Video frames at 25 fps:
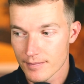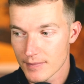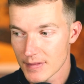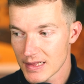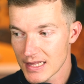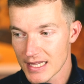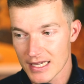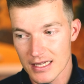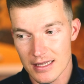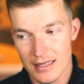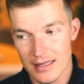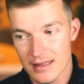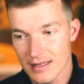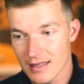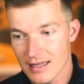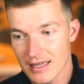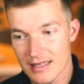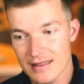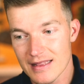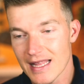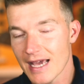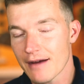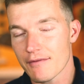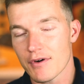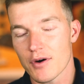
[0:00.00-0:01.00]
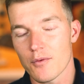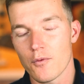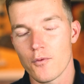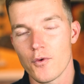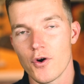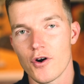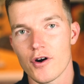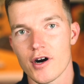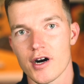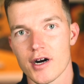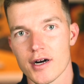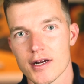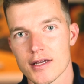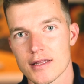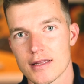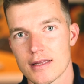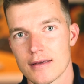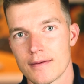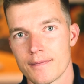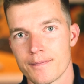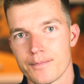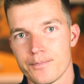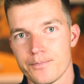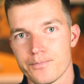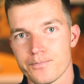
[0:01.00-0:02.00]
it never worked.
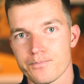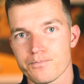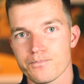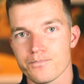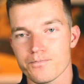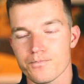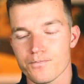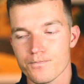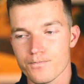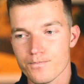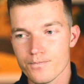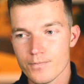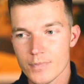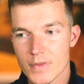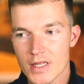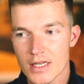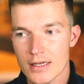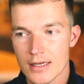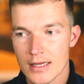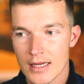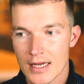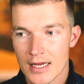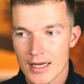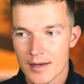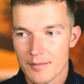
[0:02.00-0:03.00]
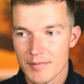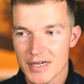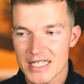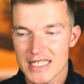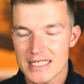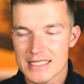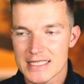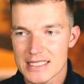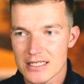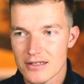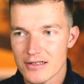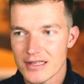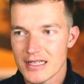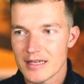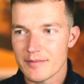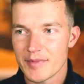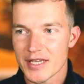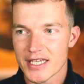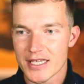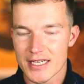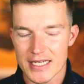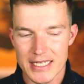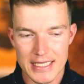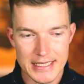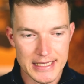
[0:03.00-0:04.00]
But it's only
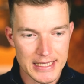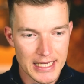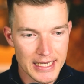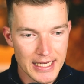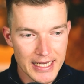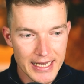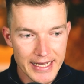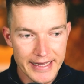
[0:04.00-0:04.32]
because